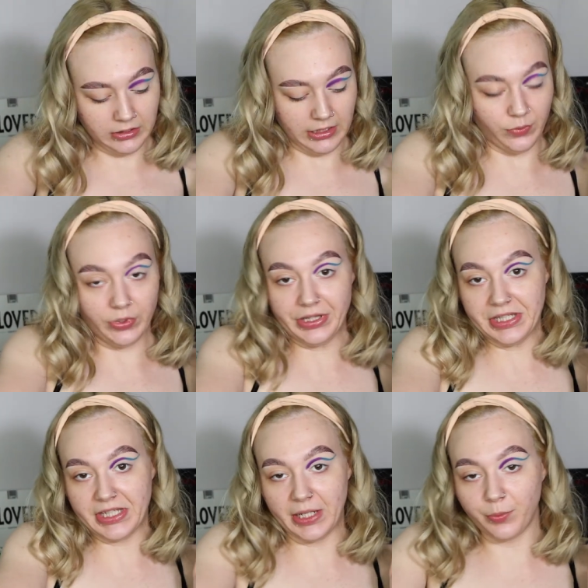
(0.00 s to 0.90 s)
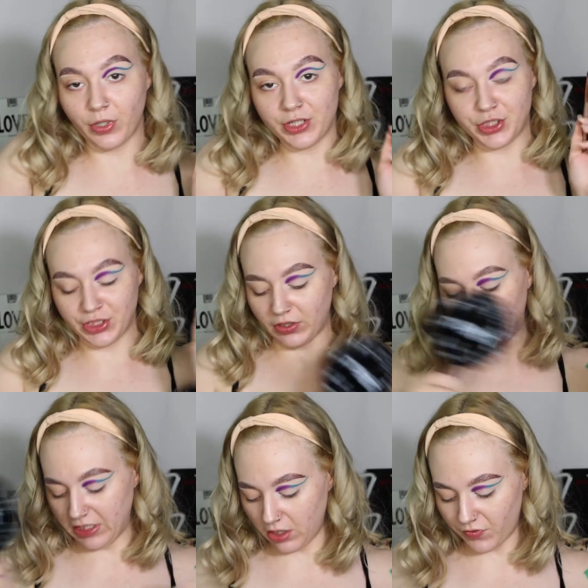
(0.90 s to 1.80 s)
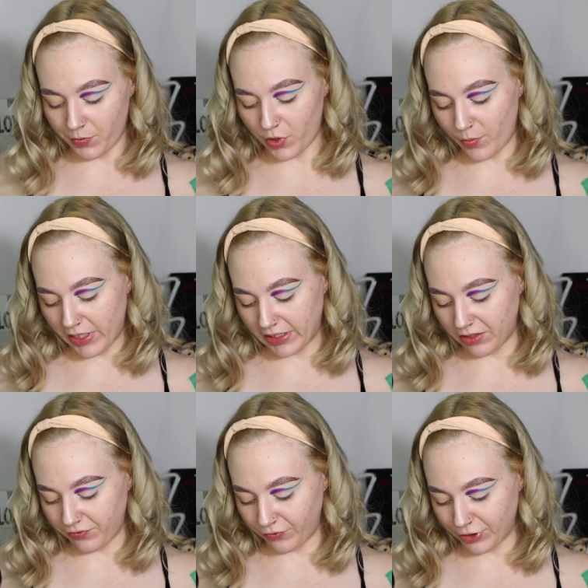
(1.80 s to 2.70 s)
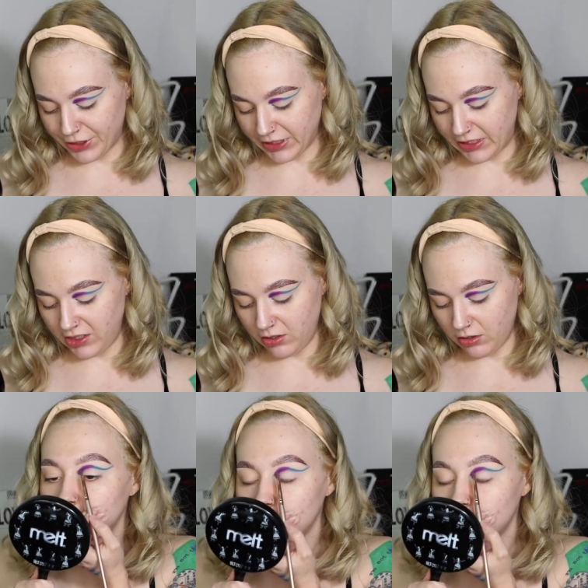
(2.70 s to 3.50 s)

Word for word: And with the same brush, just clean it off. I'm going back into Frisky.